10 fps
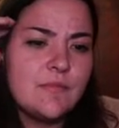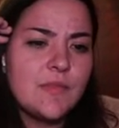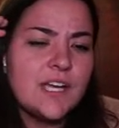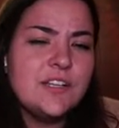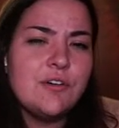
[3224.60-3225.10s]

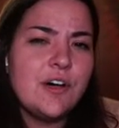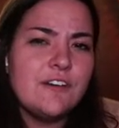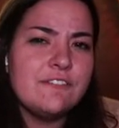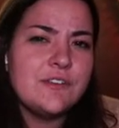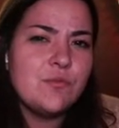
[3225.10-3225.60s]
I don't
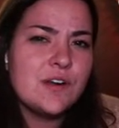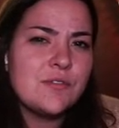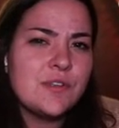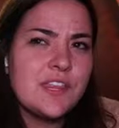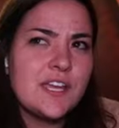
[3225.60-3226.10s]
often work
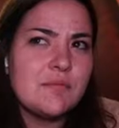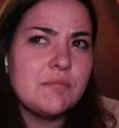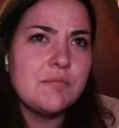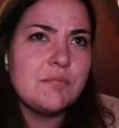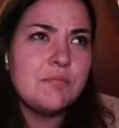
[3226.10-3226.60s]
with like
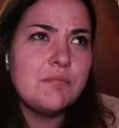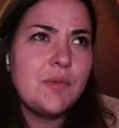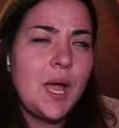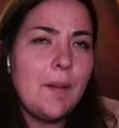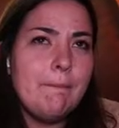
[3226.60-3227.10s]

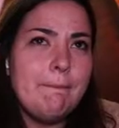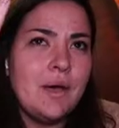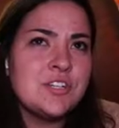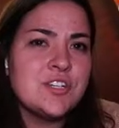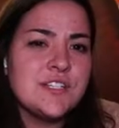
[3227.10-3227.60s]
a
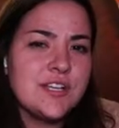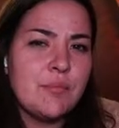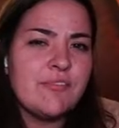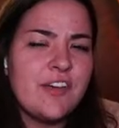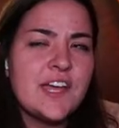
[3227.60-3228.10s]
bunch of
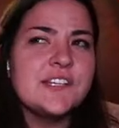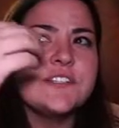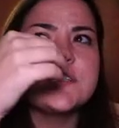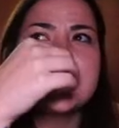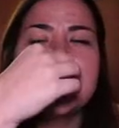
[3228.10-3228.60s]
dump
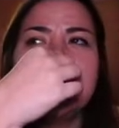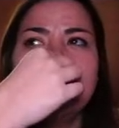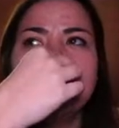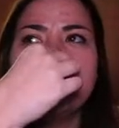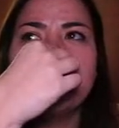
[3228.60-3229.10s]
files in
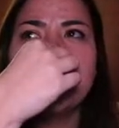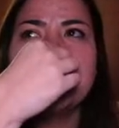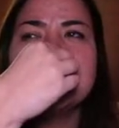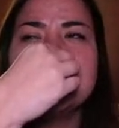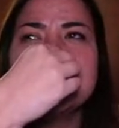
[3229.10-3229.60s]
one
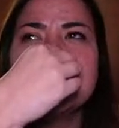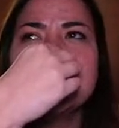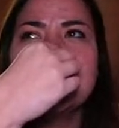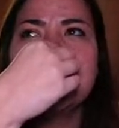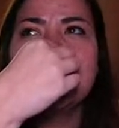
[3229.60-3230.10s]
place.
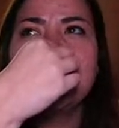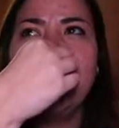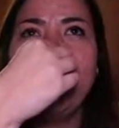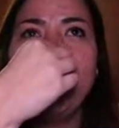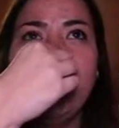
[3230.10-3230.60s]

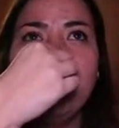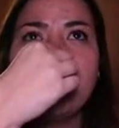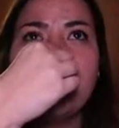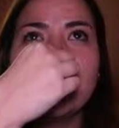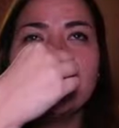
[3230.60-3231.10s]

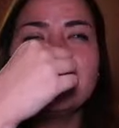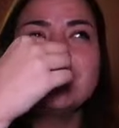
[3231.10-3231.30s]
However,